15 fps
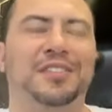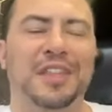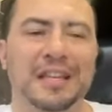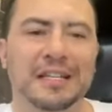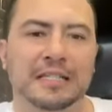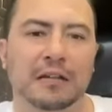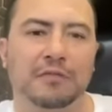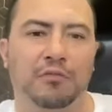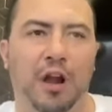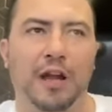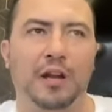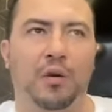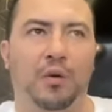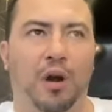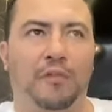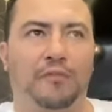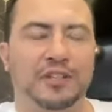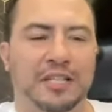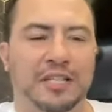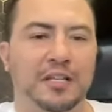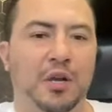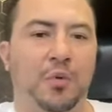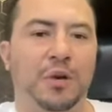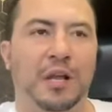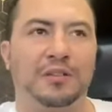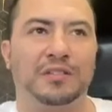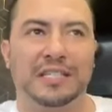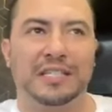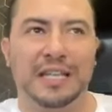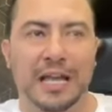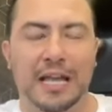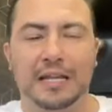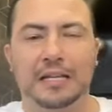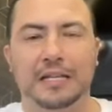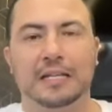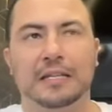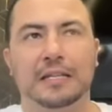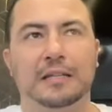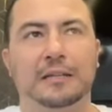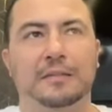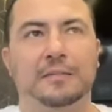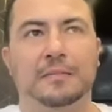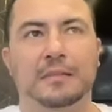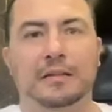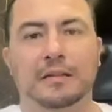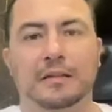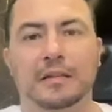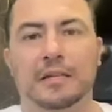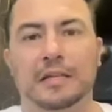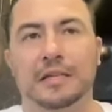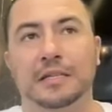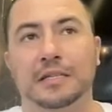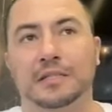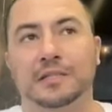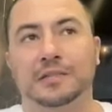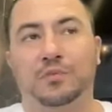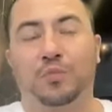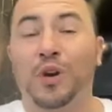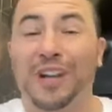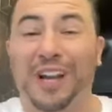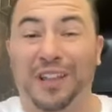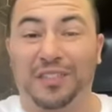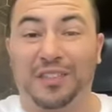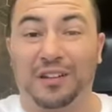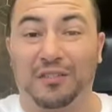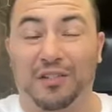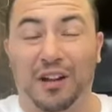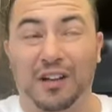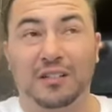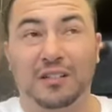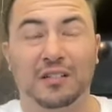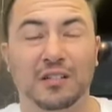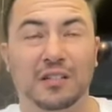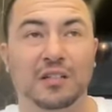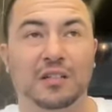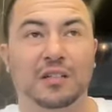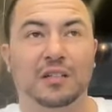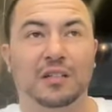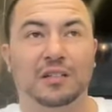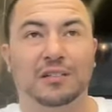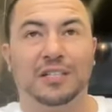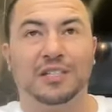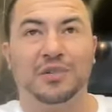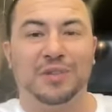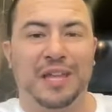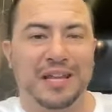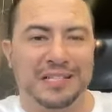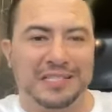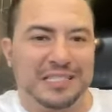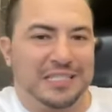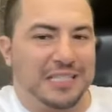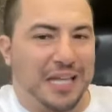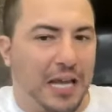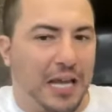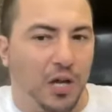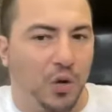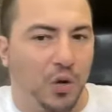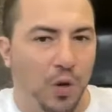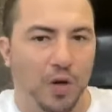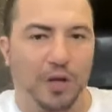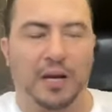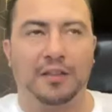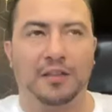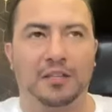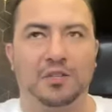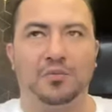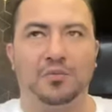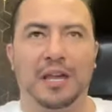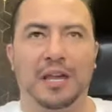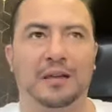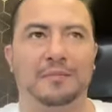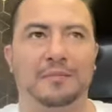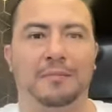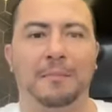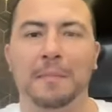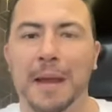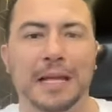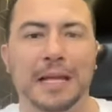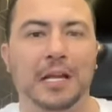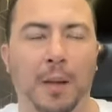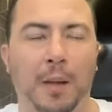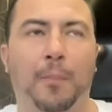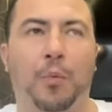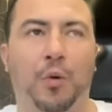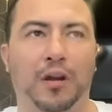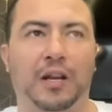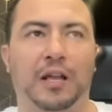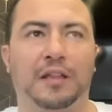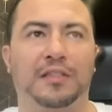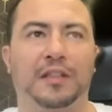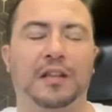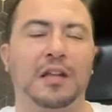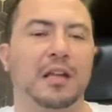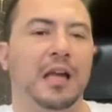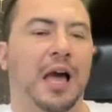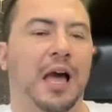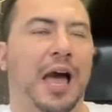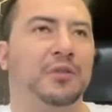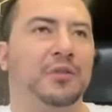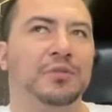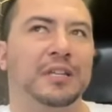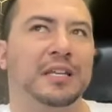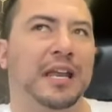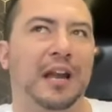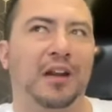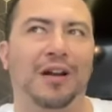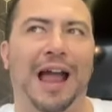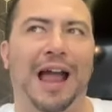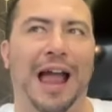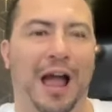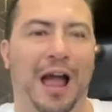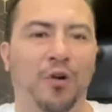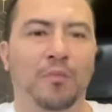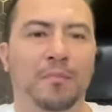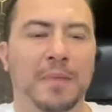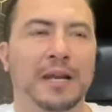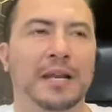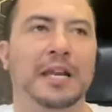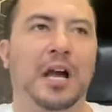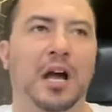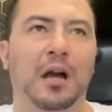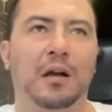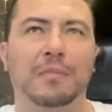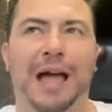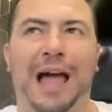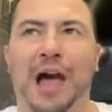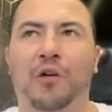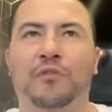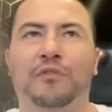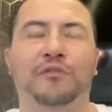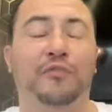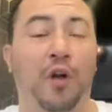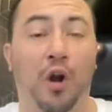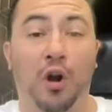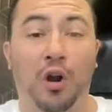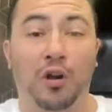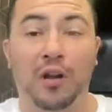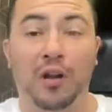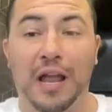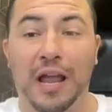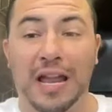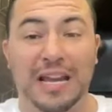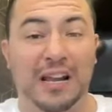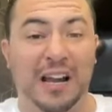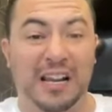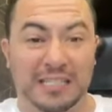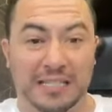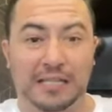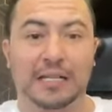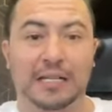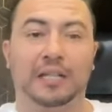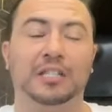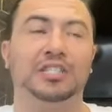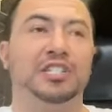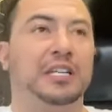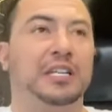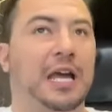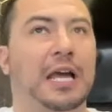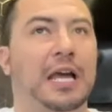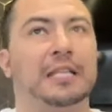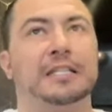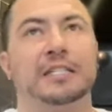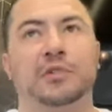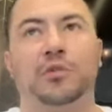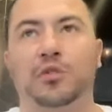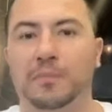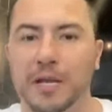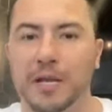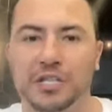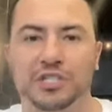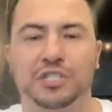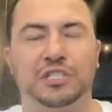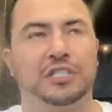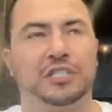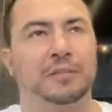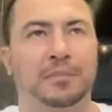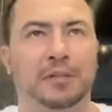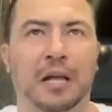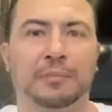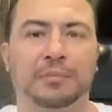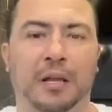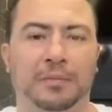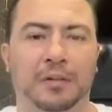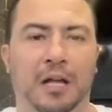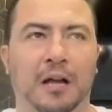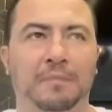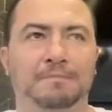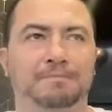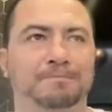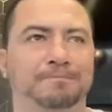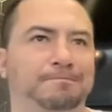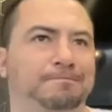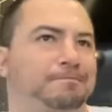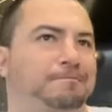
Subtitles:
things that RHINO offers that no one else can is work ethic, right? Like you can't scale work ethic. You can't make up work ethic. I don't care how far AI technology gets and automations and blah, blah, blah.